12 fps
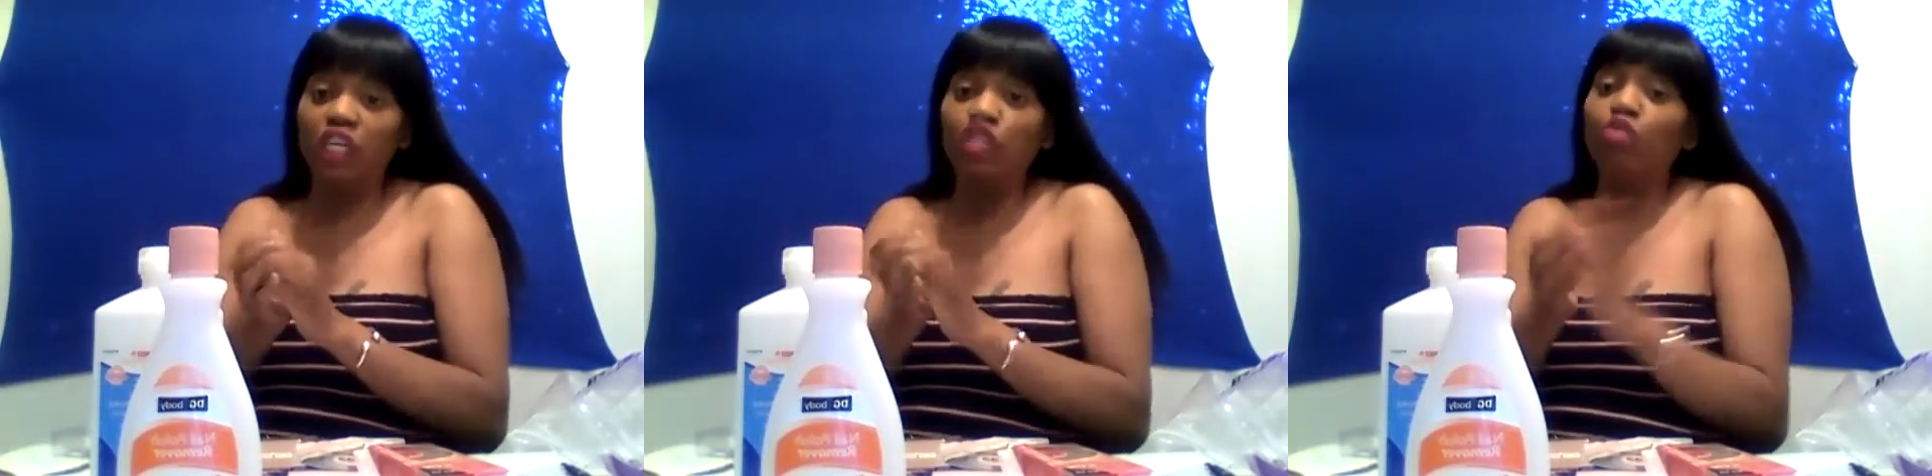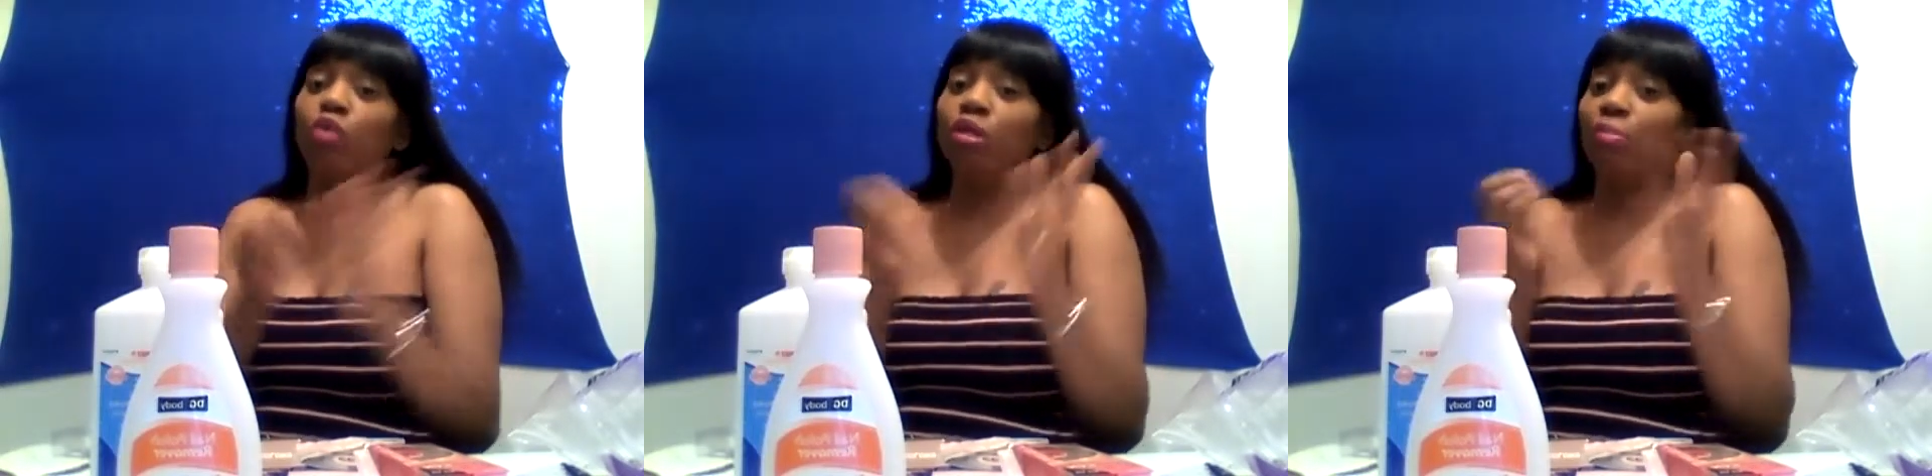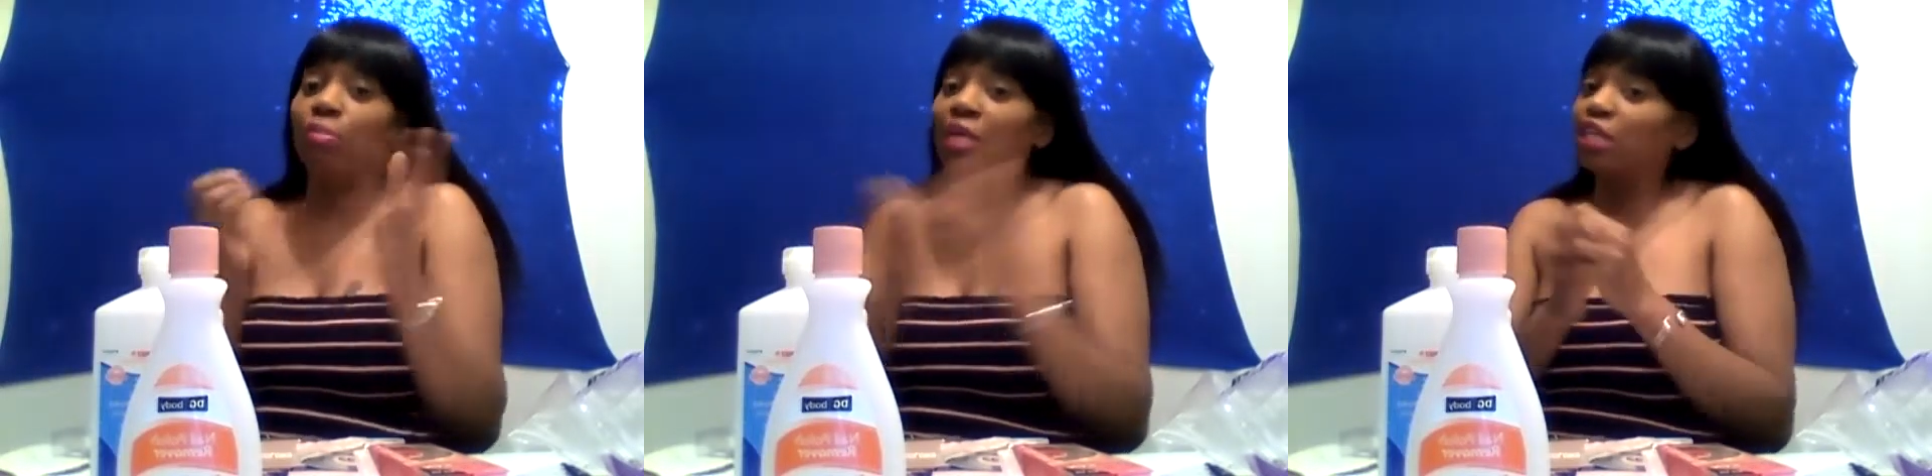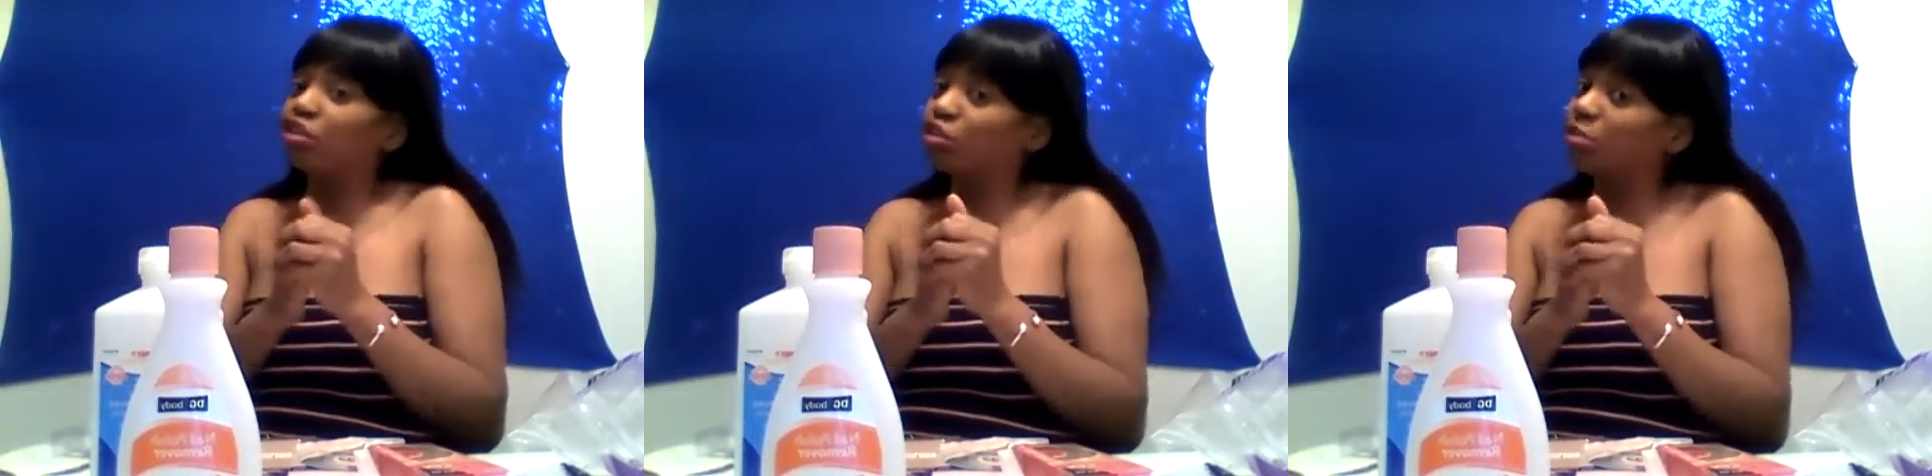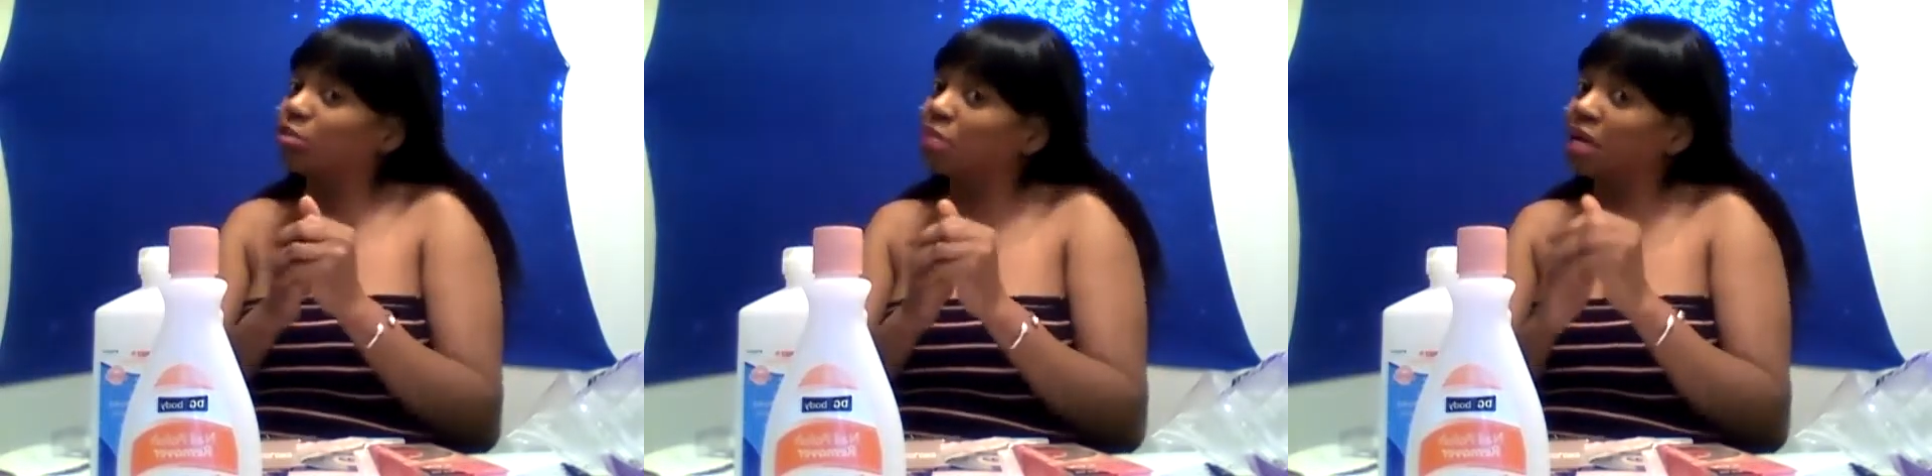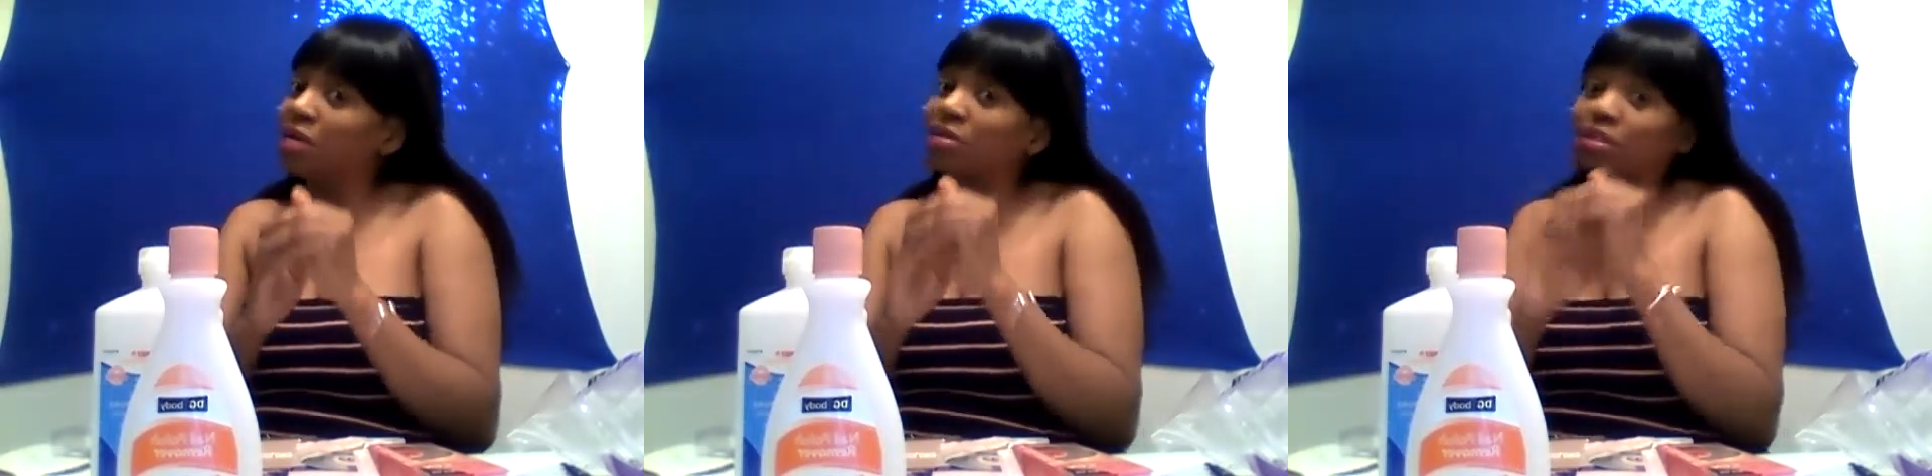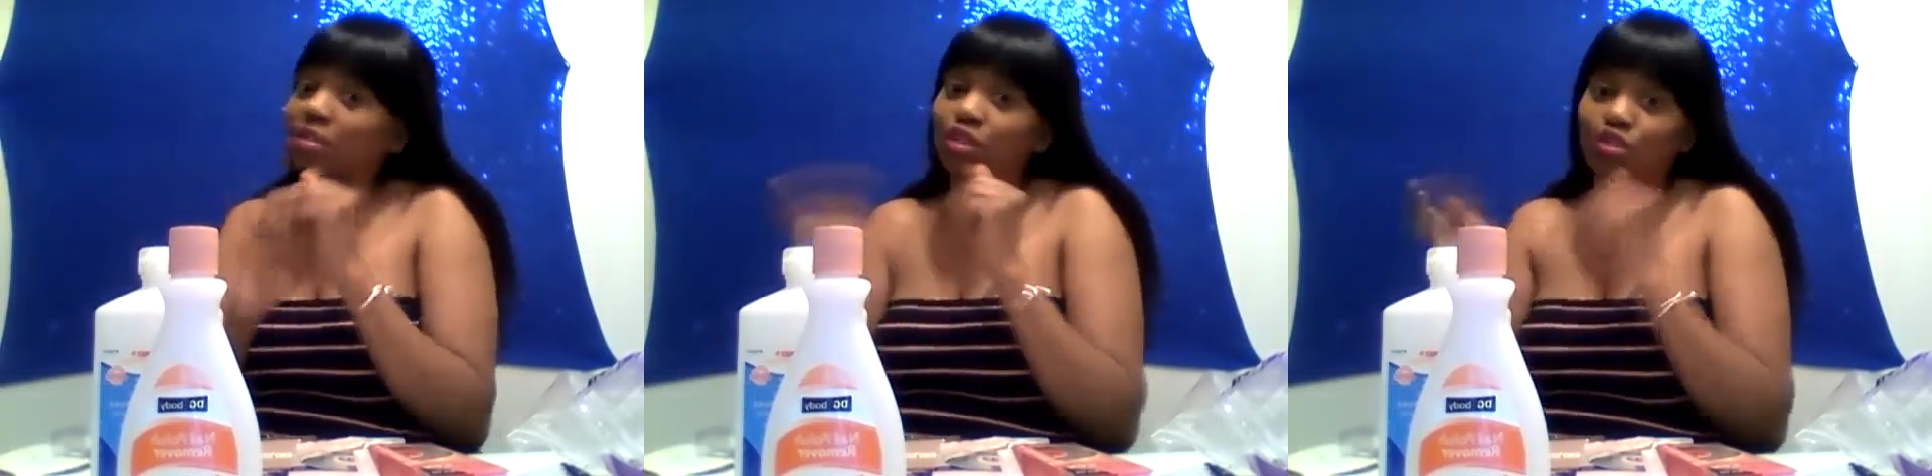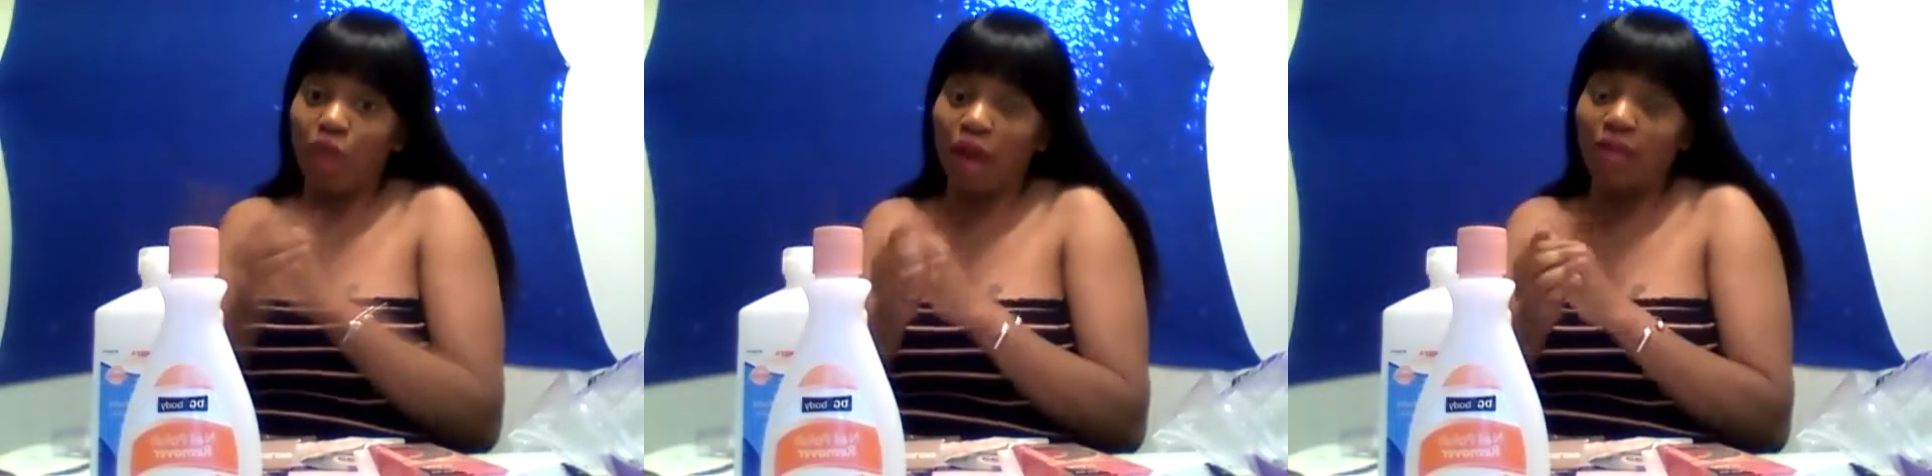you want to make sure them nails are
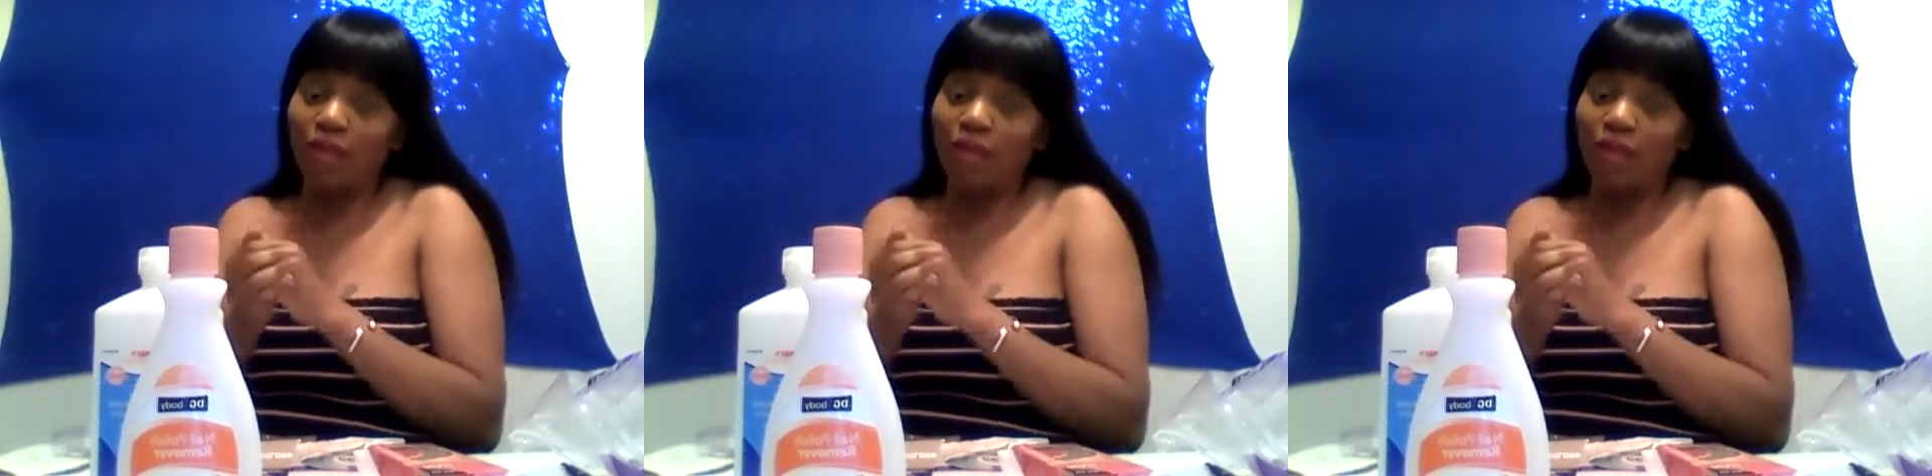dry.